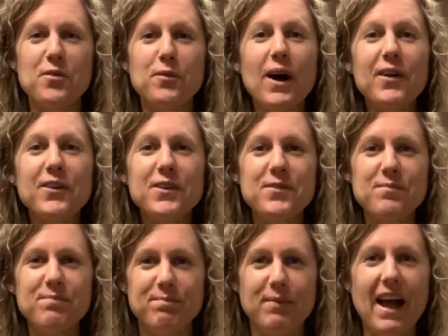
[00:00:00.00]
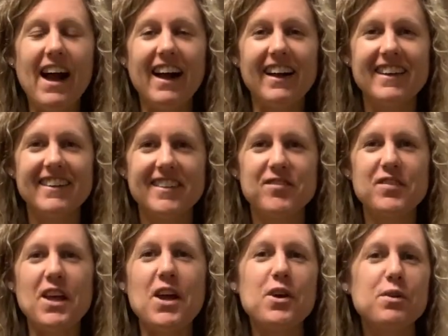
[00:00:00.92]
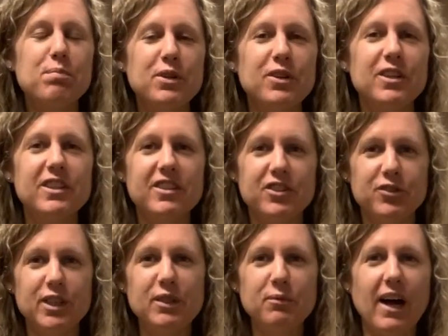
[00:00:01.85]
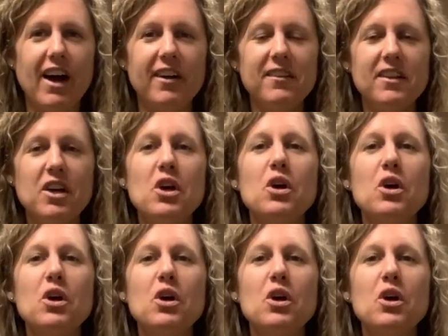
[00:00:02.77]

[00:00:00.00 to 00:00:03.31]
Welcome back. I hope you all are doing well.